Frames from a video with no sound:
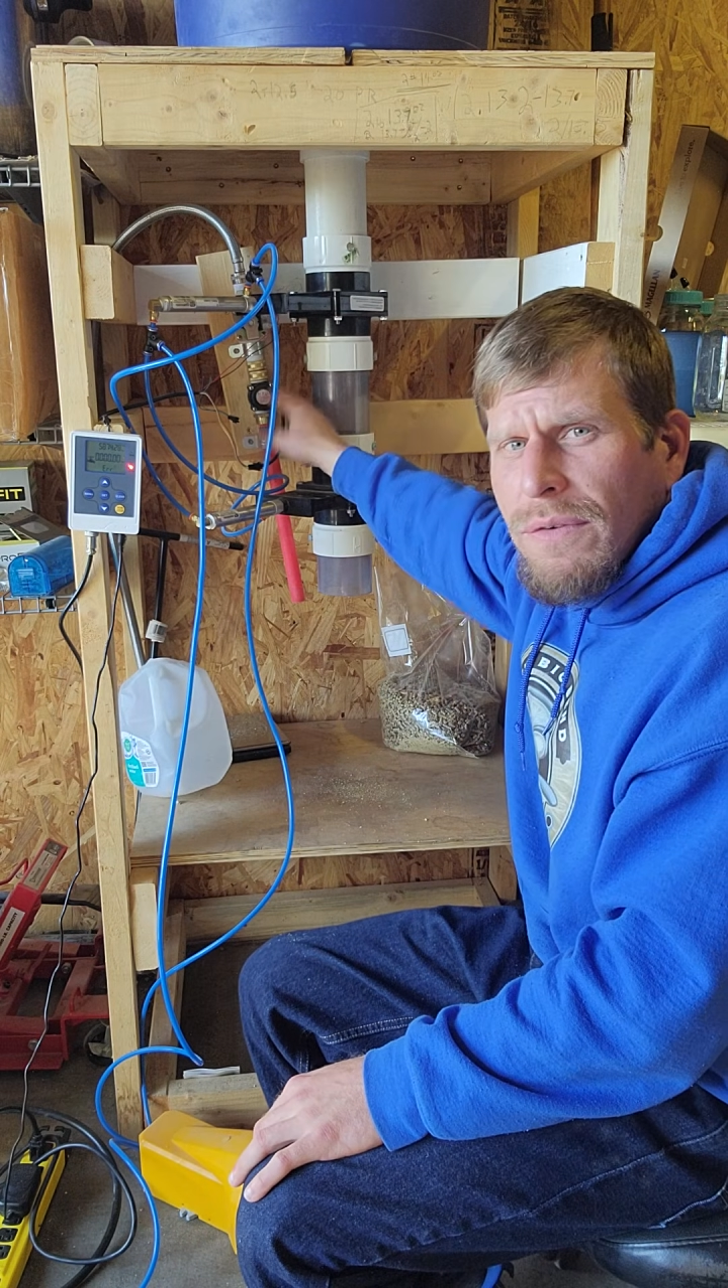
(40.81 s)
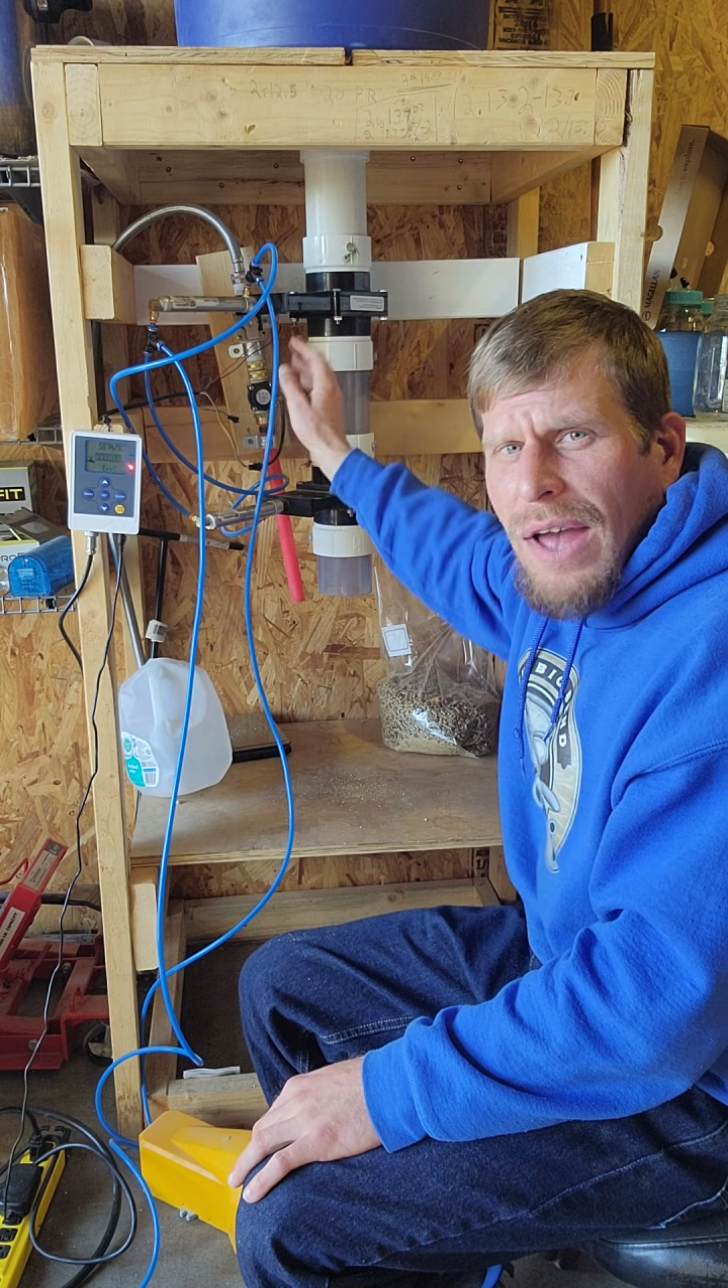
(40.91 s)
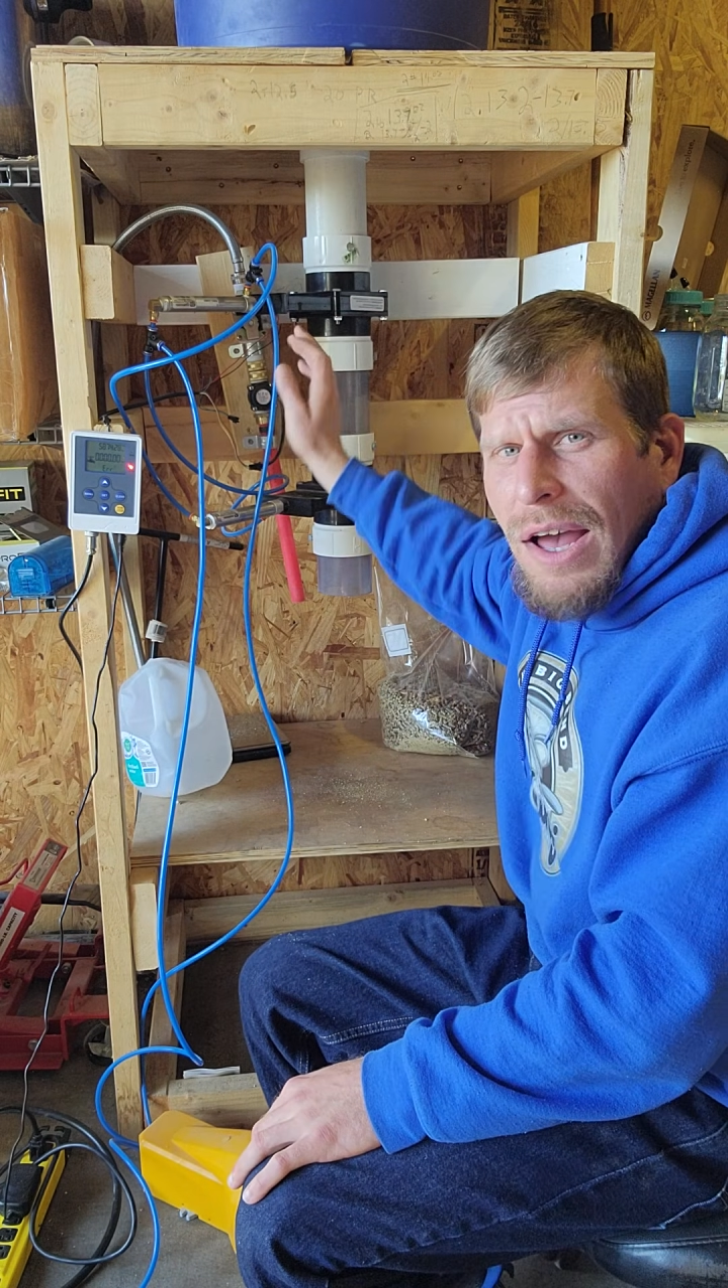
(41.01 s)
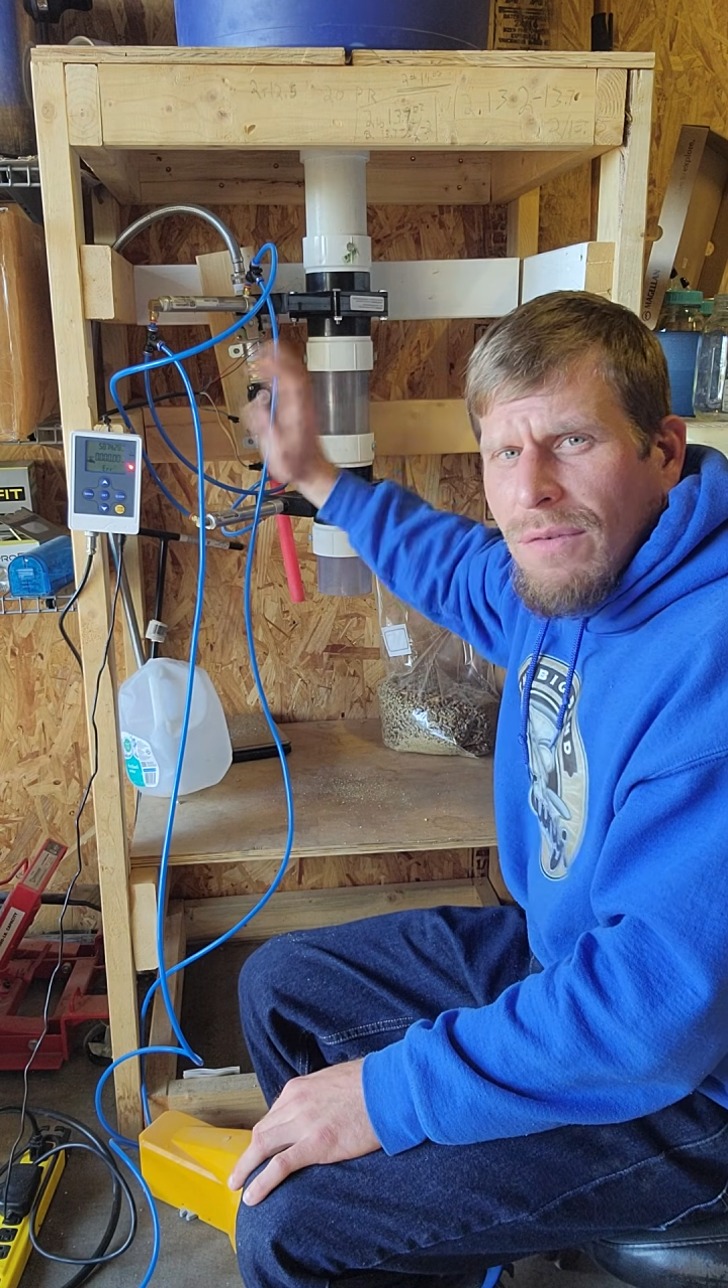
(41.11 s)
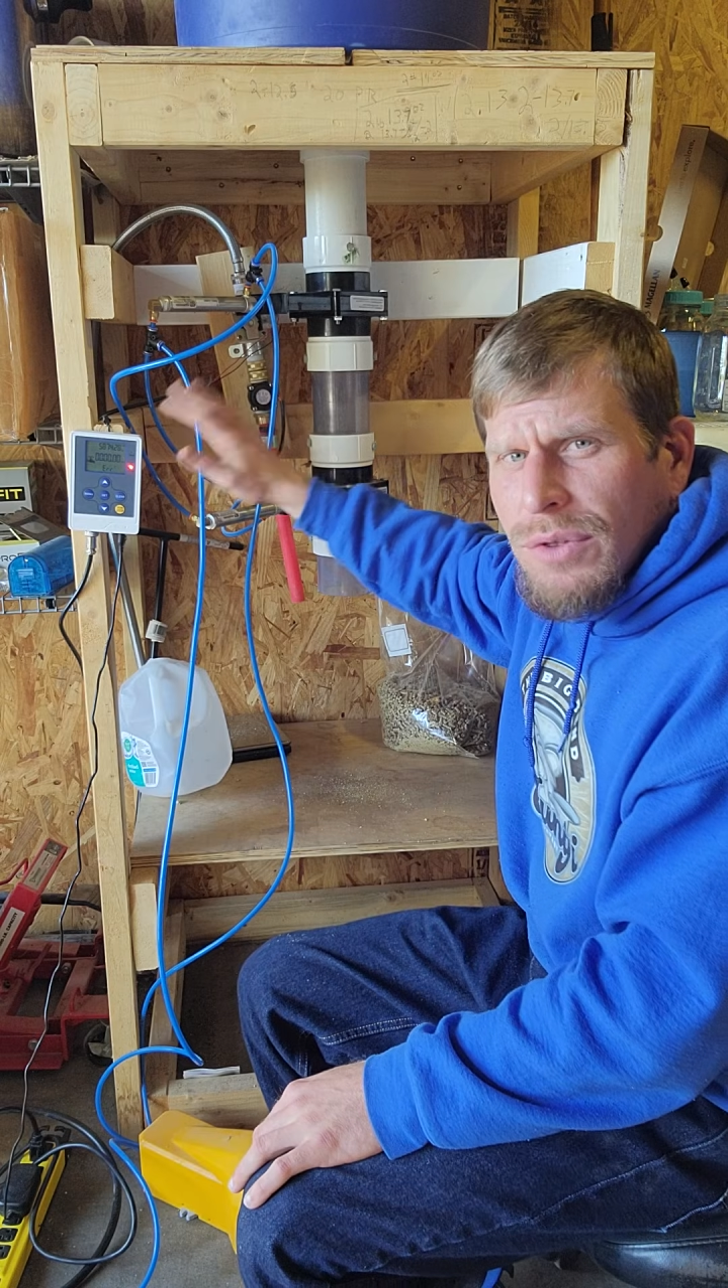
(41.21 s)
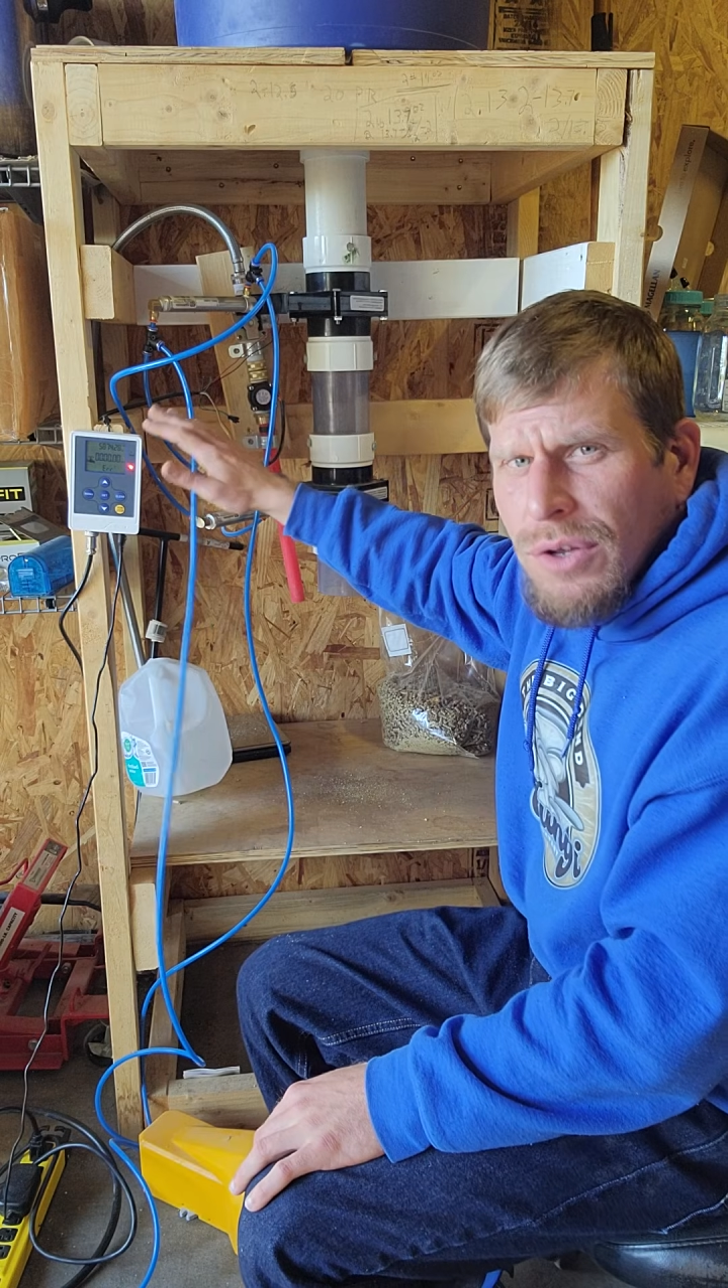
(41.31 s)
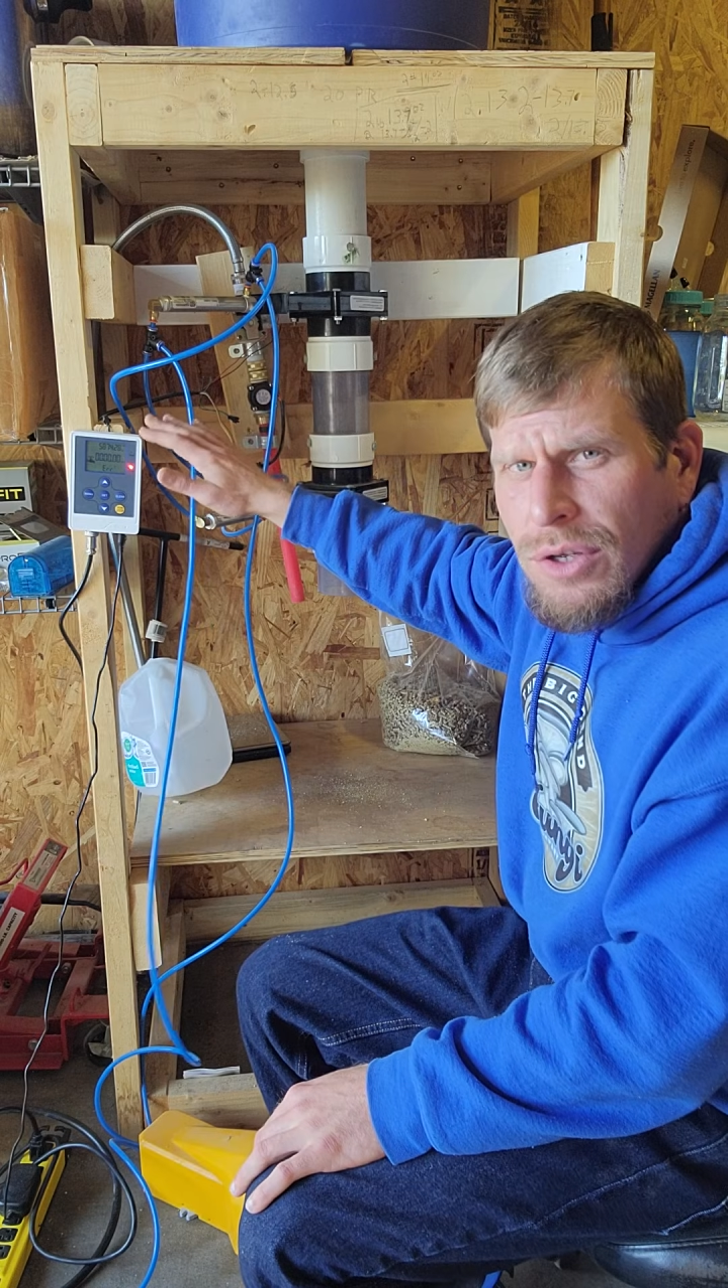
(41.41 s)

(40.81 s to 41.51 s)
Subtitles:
valve with a